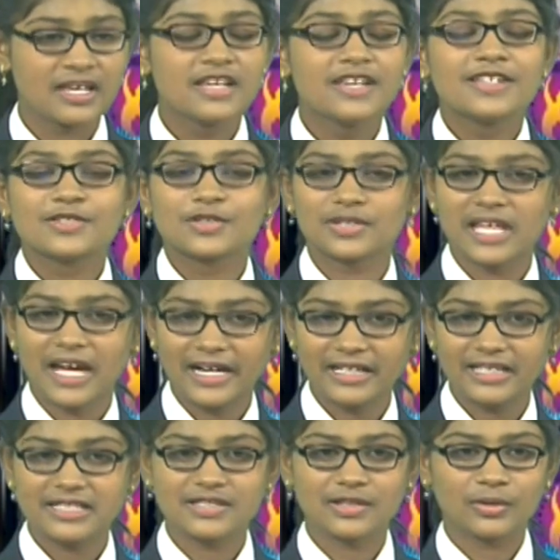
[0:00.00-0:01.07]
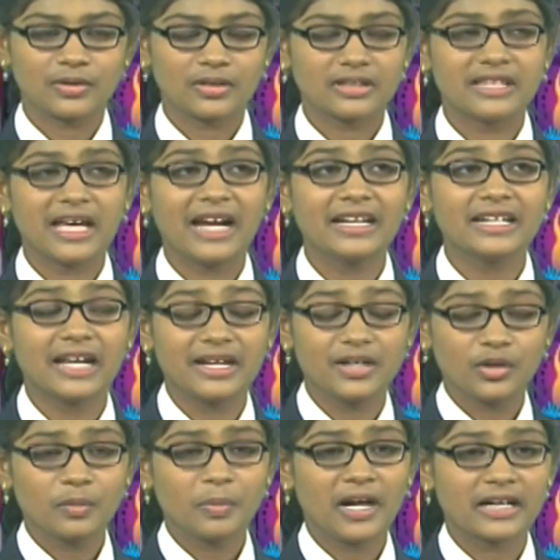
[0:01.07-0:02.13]
so that is that
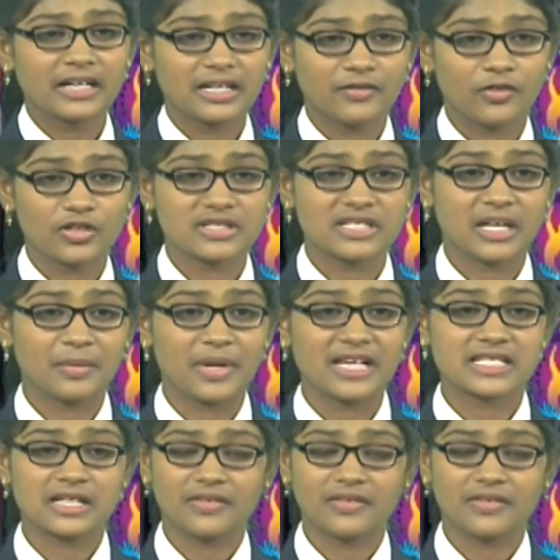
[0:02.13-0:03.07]
unknown particle was named as our